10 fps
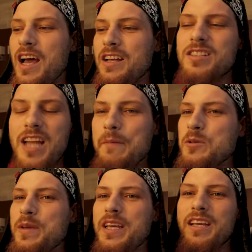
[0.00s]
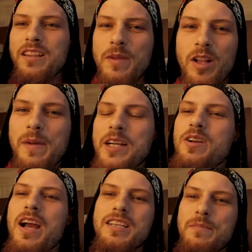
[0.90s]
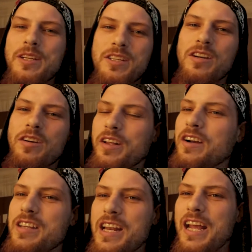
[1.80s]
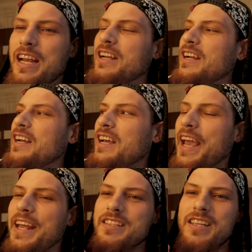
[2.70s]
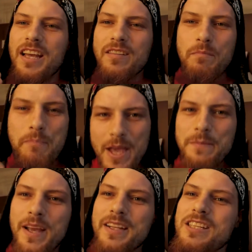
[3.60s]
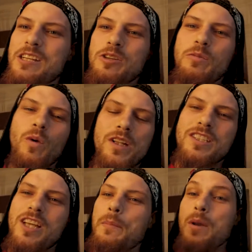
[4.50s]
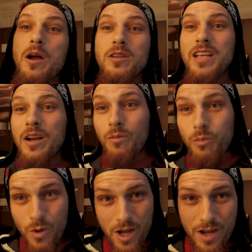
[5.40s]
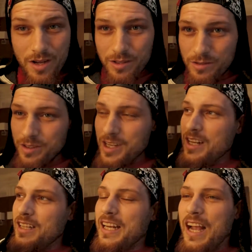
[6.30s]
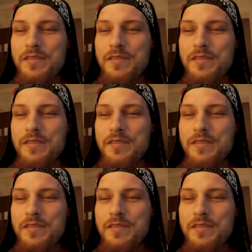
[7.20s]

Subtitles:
stopped me in the middle of my tracks. I mentioned it earlier today and said, "Big Man Syndrome, what's up?" And I was like, whoa, like